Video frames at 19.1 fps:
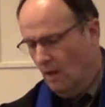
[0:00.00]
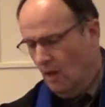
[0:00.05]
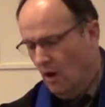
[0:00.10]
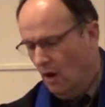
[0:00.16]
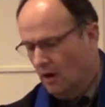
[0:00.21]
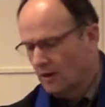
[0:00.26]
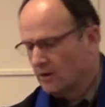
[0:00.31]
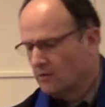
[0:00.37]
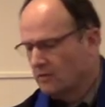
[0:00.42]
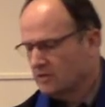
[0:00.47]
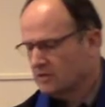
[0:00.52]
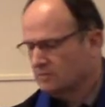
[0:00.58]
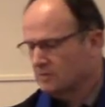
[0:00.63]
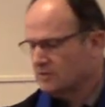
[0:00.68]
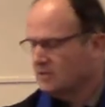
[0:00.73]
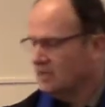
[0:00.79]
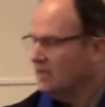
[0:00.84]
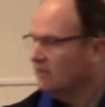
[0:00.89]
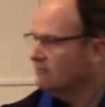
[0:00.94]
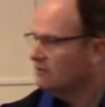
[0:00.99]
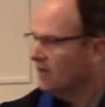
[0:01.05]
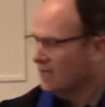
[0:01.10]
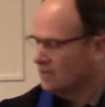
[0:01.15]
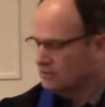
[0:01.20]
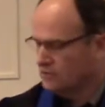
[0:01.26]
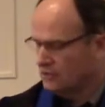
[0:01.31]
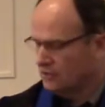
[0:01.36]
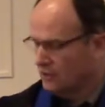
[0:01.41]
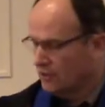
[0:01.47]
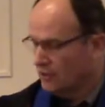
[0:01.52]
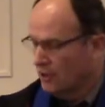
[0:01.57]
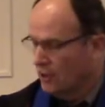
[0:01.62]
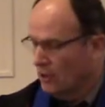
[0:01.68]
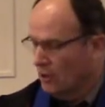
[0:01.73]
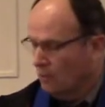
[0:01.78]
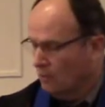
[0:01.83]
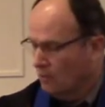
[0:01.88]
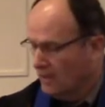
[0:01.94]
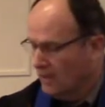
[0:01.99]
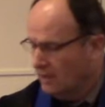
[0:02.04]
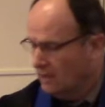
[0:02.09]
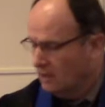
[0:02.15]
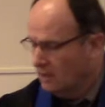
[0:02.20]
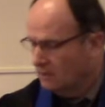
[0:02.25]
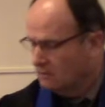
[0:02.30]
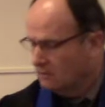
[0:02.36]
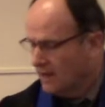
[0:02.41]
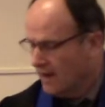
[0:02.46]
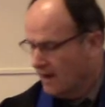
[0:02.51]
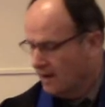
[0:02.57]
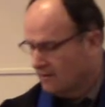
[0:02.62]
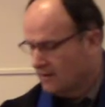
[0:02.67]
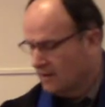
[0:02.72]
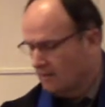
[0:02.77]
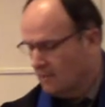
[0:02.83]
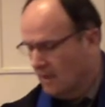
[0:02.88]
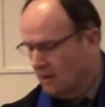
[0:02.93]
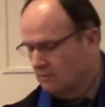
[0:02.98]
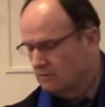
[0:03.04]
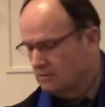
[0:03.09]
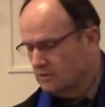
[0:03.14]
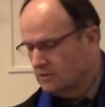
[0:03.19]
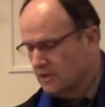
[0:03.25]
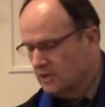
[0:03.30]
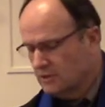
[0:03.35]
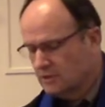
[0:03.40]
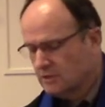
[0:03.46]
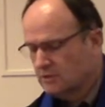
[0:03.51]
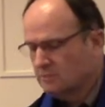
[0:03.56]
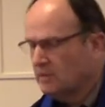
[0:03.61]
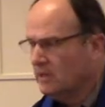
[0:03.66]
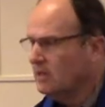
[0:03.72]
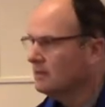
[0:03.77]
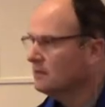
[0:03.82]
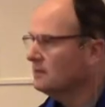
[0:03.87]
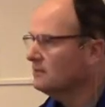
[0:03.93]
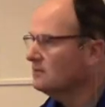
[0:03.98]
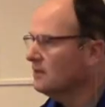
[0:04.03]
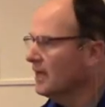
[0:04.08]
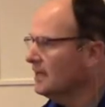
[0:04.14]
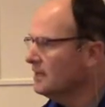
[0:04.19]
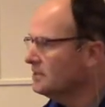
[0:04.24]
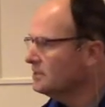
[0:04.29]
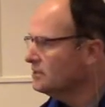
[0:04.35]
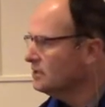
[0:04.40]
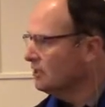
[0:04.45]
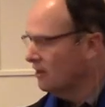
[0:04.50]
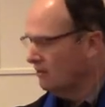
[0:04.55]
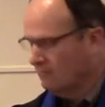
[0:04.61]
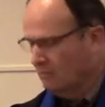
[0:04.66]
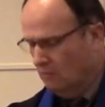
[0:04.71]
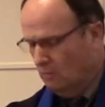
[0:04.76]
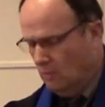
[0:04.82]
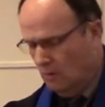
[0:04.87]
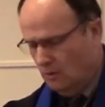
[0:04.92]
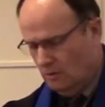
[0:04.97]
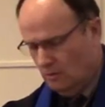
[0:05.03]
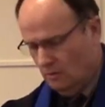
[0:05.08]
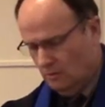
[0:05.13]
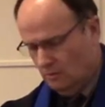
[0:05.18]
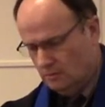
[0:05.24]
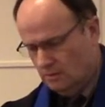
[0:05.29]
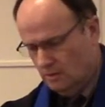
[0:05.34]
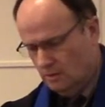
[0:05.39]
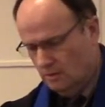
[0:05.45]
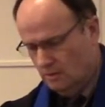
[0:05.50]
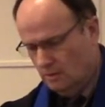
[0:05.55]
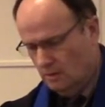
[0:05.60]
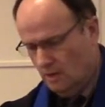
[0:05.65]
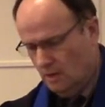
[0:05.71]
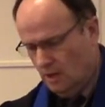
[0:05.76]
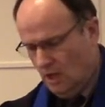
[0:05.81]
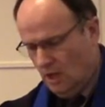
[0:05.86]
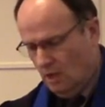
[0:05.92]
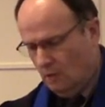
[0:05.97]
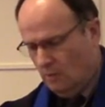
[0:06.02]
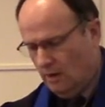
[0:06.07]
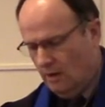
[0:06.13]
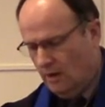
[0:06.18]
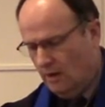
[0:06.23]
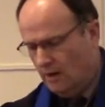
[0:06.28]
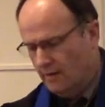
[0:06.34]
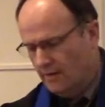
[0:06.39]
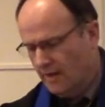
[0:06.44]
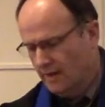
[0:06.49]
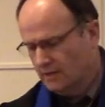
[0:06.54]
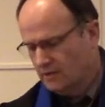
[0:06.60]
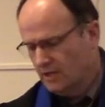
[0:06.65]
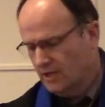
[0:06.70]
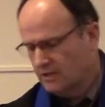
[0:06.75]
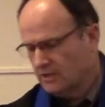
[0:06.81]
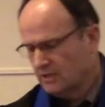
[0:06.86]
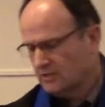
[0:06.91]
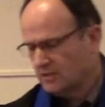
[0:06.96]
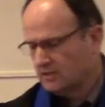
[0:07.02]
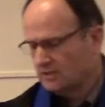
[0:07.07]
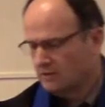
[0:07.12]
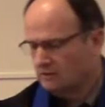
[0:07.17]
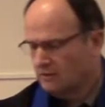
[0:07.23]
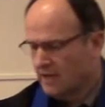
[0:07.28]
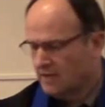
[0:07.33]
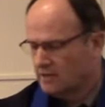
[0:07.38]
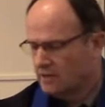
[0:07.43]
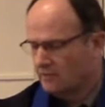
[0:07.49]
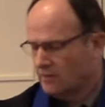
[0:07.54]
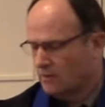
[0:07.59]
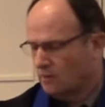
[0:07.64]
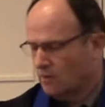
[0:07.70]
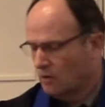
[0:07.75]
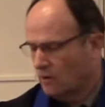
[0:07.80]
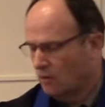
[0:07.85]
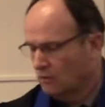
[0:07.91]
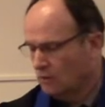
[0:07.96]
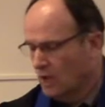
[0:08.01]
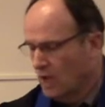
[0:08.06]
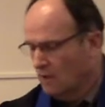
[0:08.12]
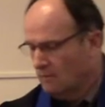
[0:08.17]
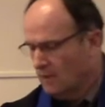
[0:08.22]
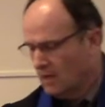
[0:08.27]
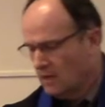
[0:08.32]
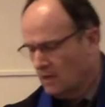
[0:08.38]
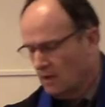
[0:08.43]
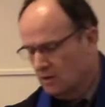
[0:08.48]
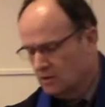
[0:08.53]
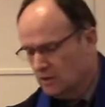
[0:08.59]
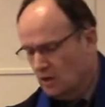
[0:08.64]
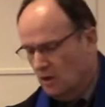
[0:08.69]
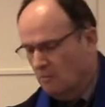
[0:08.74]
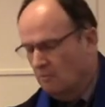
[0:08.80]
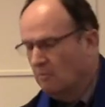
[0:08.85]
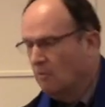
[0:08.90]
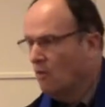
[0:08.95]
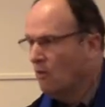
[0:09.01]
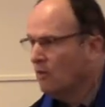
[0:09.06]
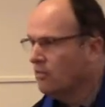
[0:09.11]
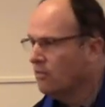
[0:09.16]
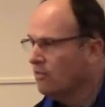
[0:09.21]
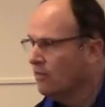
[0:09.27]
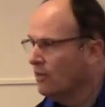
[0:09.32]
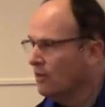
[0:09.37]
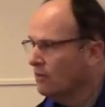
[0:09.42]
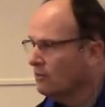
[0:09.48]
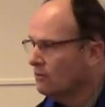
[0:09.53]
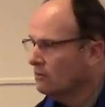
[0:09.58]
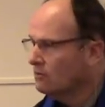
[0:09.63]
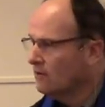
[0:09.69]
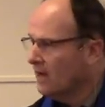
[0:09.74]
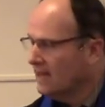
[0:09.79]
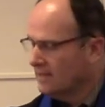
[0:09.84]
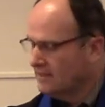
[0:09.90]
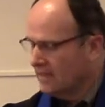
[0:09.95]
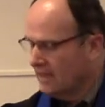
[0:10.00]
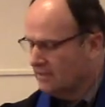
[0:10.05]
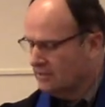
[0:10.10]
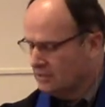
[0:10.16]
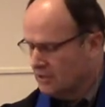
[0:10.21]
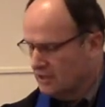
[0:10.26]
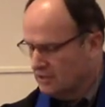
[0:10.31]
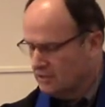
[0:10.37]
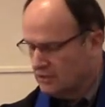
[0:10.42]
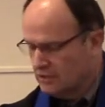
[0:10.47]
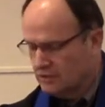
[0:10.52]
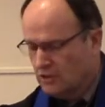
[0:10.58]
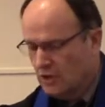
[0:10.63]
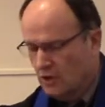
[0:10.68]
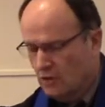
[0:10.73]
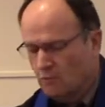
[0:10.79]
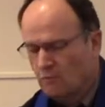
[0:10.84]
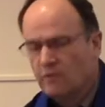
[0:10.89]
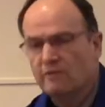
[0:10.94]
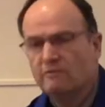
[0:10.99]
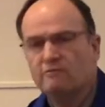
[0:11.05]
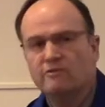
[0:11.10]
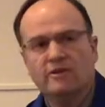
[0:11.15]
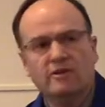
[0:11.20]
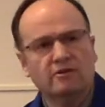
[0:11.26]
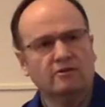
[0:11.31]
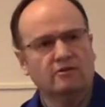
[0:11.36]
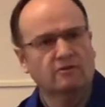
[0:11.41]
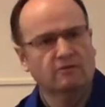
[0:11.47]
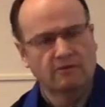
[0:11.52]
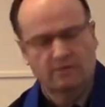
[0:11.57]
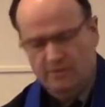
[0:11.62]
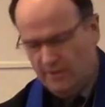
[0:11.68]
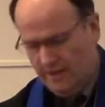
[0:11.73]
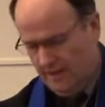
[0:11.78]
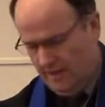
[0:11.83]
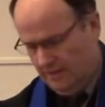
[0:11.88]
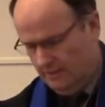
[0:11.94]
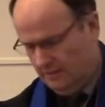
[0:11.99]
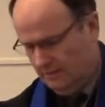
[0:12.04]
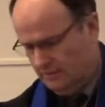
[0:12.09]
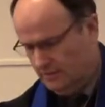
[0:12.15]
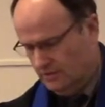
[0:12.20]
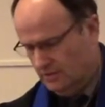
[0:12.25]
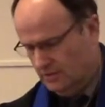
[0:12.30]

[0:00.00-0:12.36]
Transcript: On Christmas Eve last year, we learned about Jesus being the light of the world. We learned that Jesus is the light of the world because both light and Jesus reveal things.